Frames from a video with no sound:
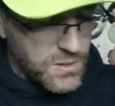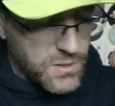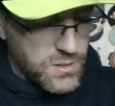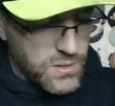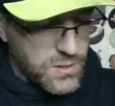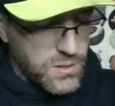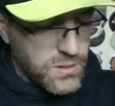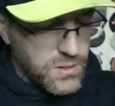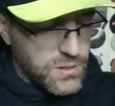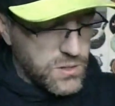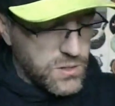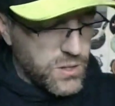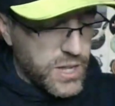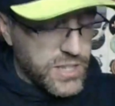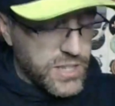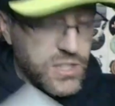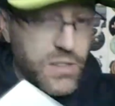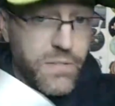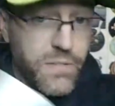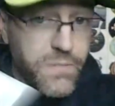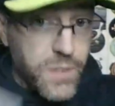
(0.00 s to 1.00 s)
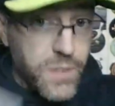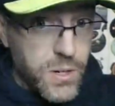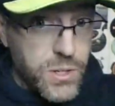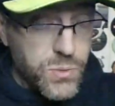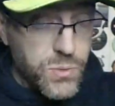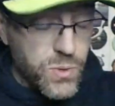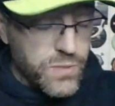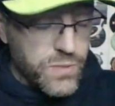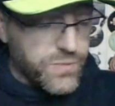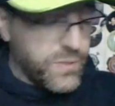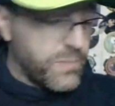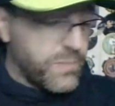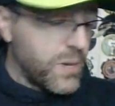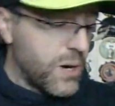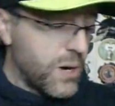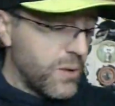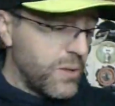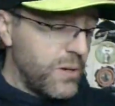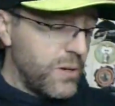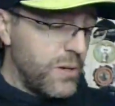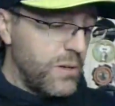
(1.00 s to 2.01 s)
So that's the first one from
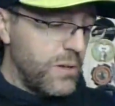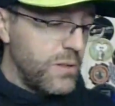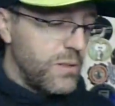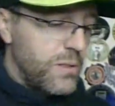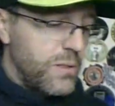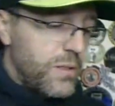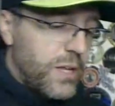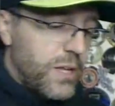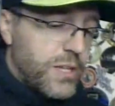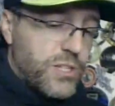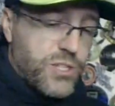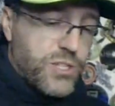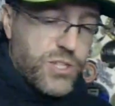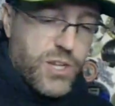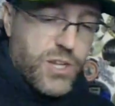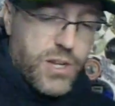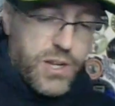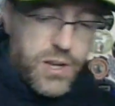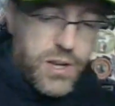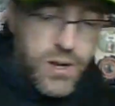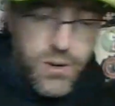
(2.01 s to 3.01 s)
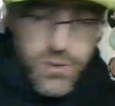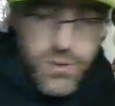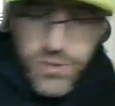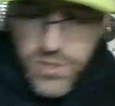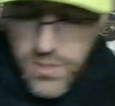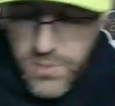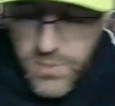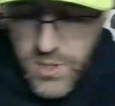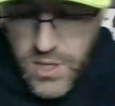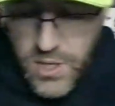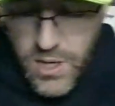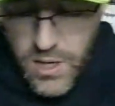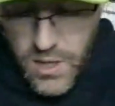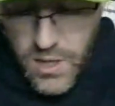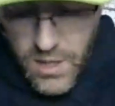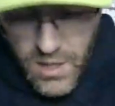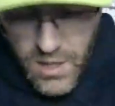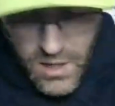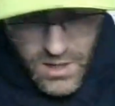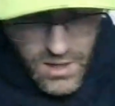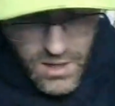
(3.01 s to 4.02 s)
Marlon. Let's check out some of the
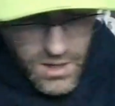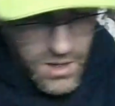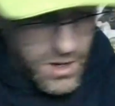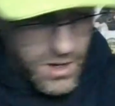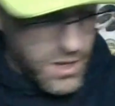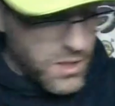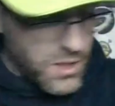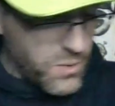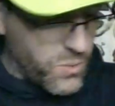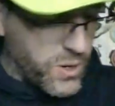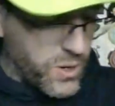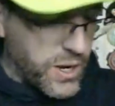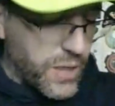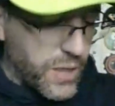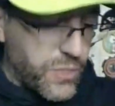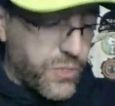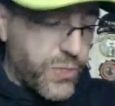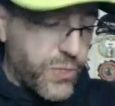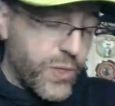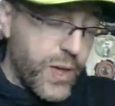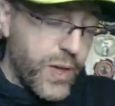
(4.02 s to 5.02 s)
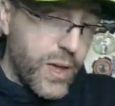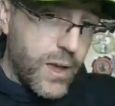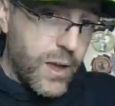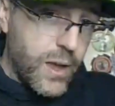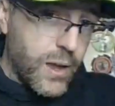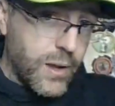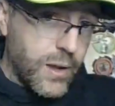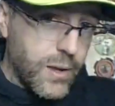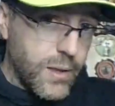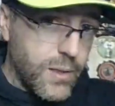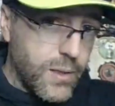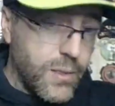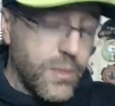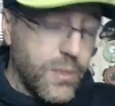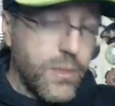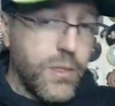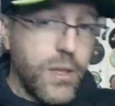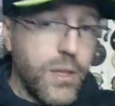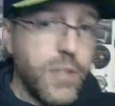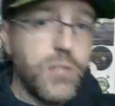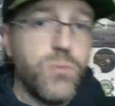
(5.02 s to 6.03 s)
other one. I think
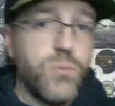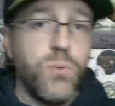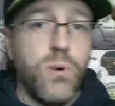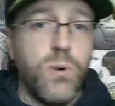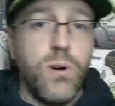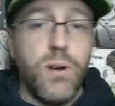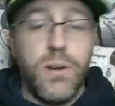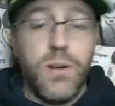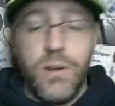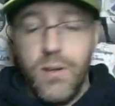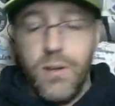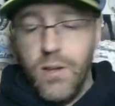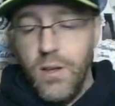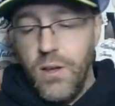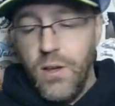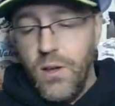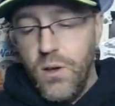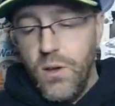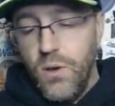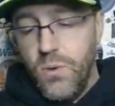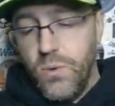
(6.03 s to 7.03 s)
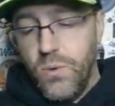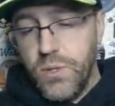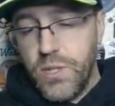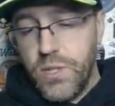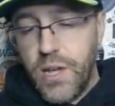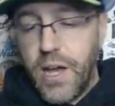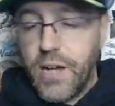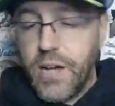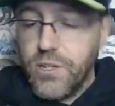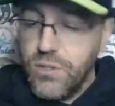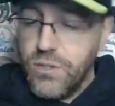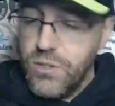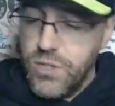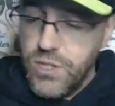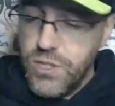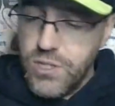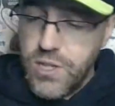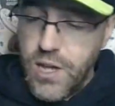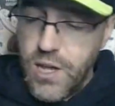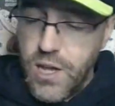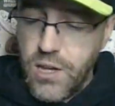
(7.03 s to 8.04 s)
this one was actually just
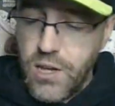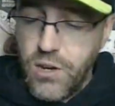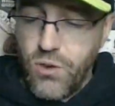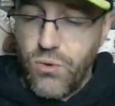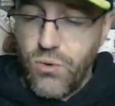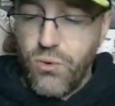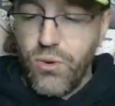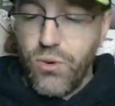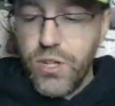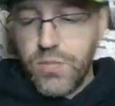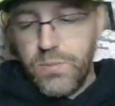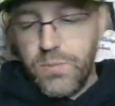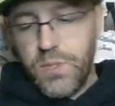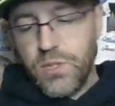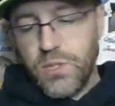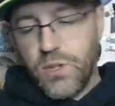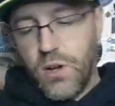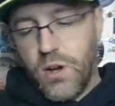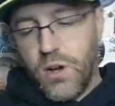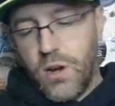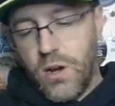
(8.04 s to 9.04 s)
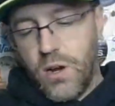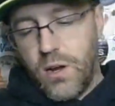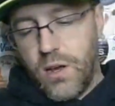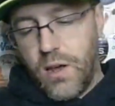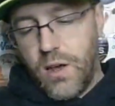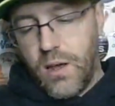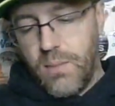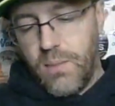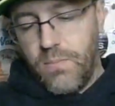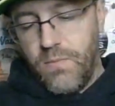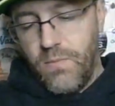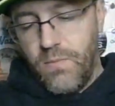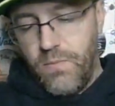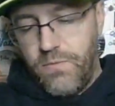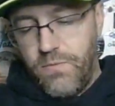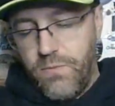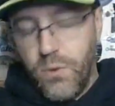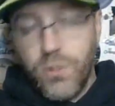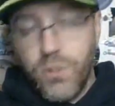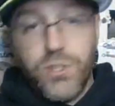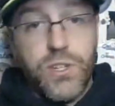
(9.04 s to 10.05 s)
a Christmas card. I'm
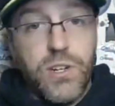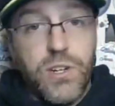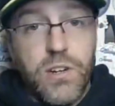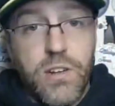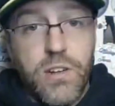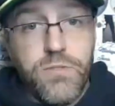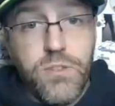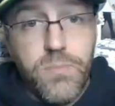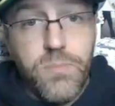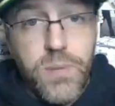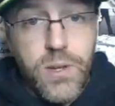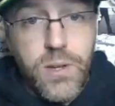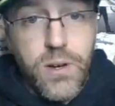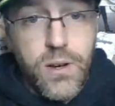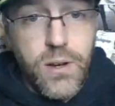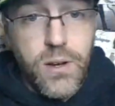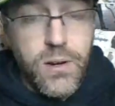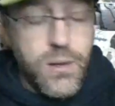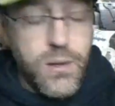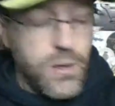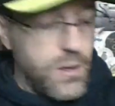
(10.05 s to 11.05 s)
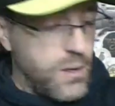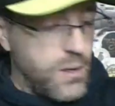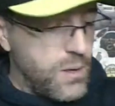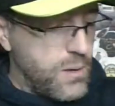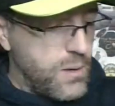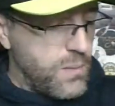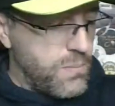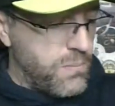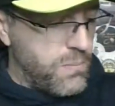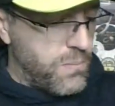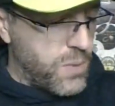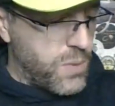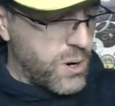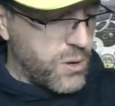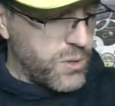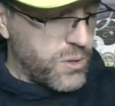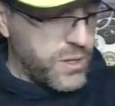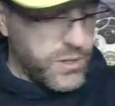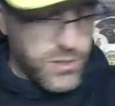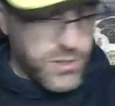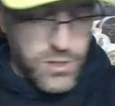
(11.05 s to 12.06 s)
fortunate enough to be on
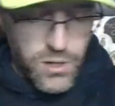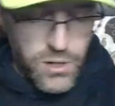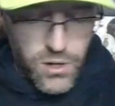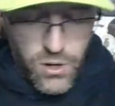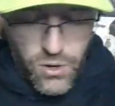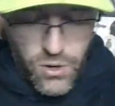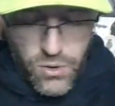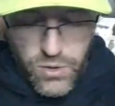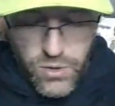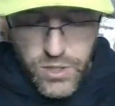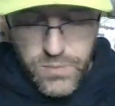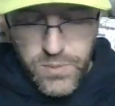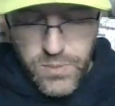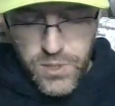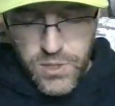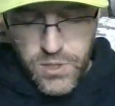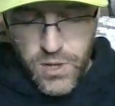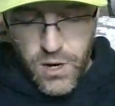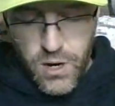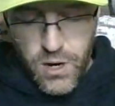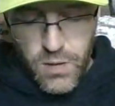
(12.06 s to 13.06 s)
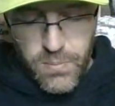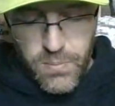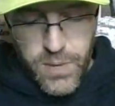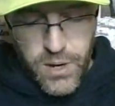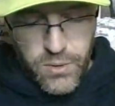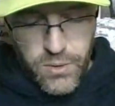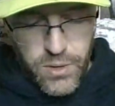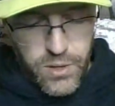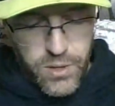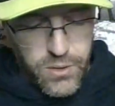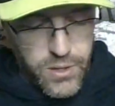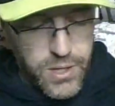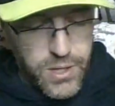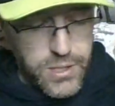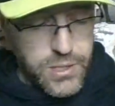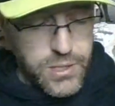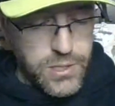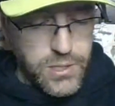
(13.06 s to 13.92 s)
Marlon's Christmas card mailing list.